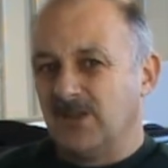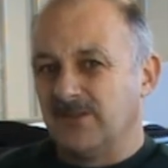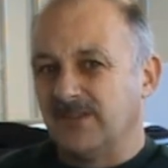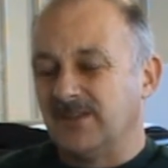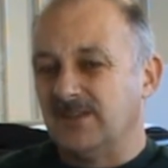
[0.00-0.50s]
I
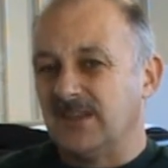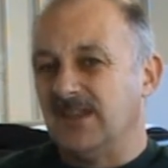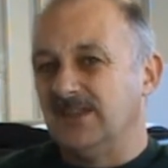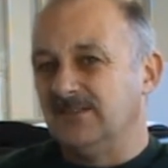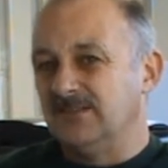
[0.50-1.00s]
think
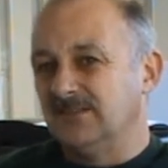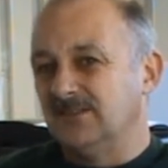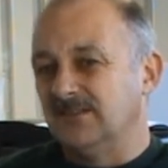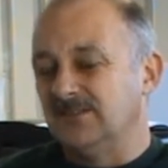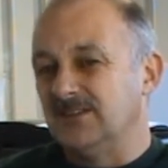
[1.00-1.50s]
again,
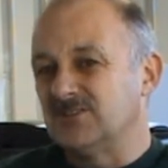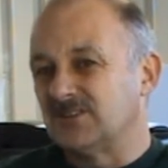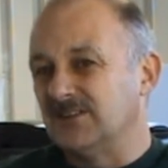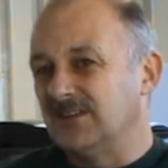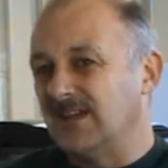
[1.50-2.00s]

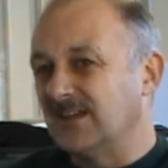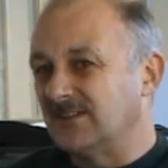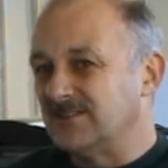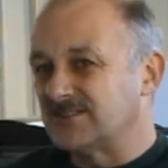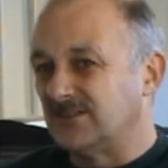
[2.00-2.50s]
initially the
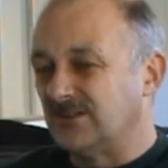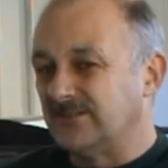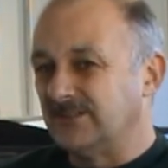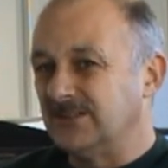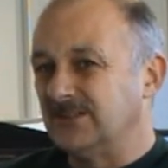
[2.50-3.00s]
angling side
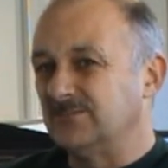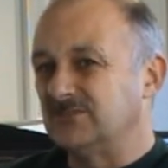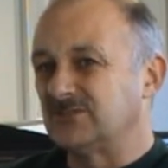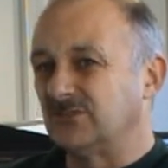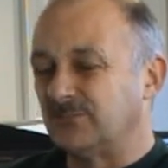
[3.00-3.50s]
of it, it
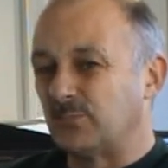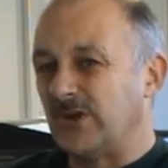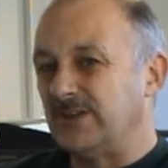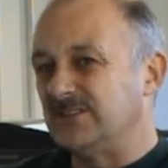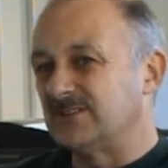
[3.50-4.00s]
was sort of
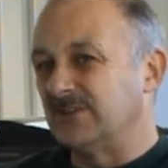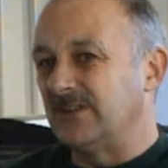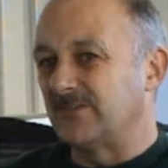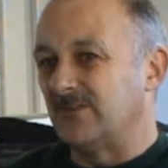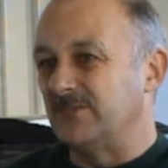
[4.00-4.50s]
bred into
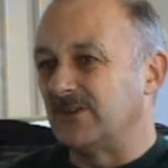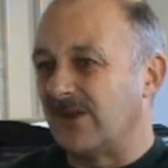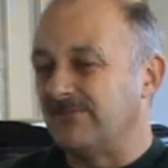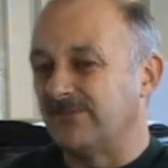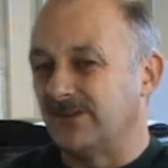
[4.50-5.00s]
me through my
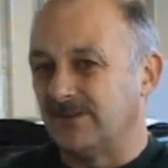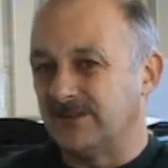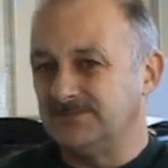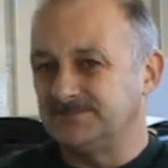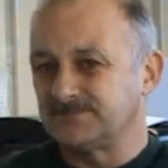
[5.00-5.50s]

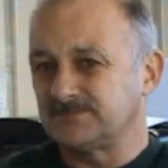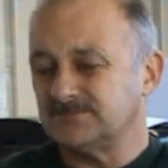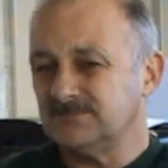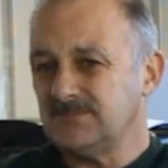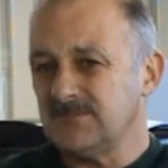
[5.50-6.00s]
grandfather,
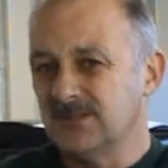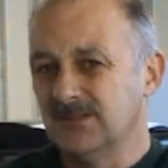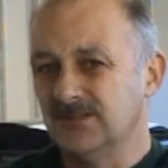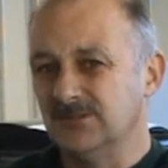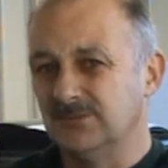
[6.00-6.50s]

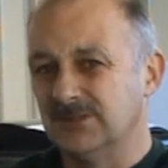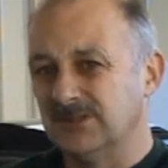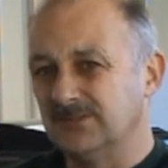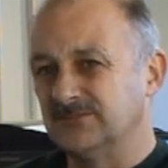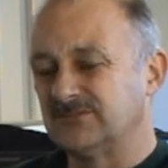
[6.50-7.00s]
who
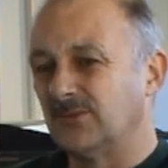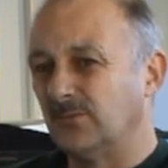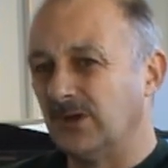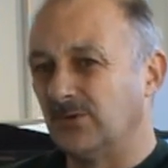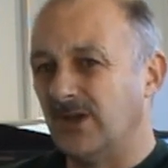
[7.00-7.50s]
was sort
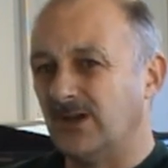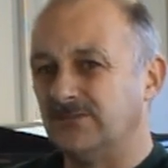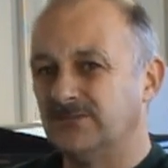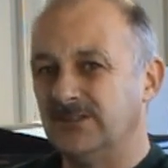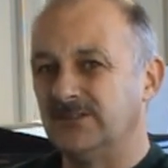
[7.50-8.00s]
of well
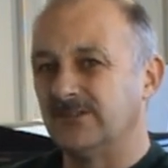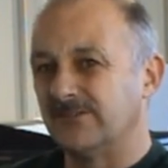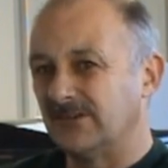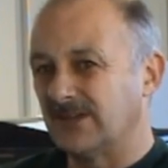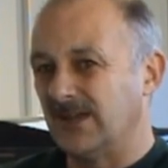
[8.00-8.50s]
known in and
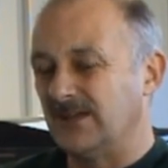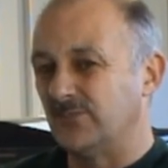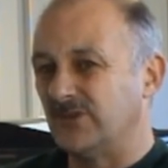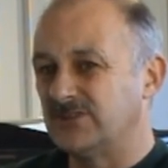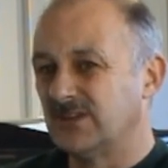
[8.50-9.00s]
around
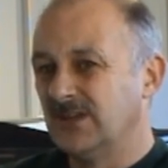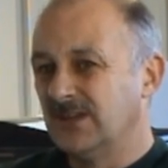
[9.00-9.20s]
Cambridge.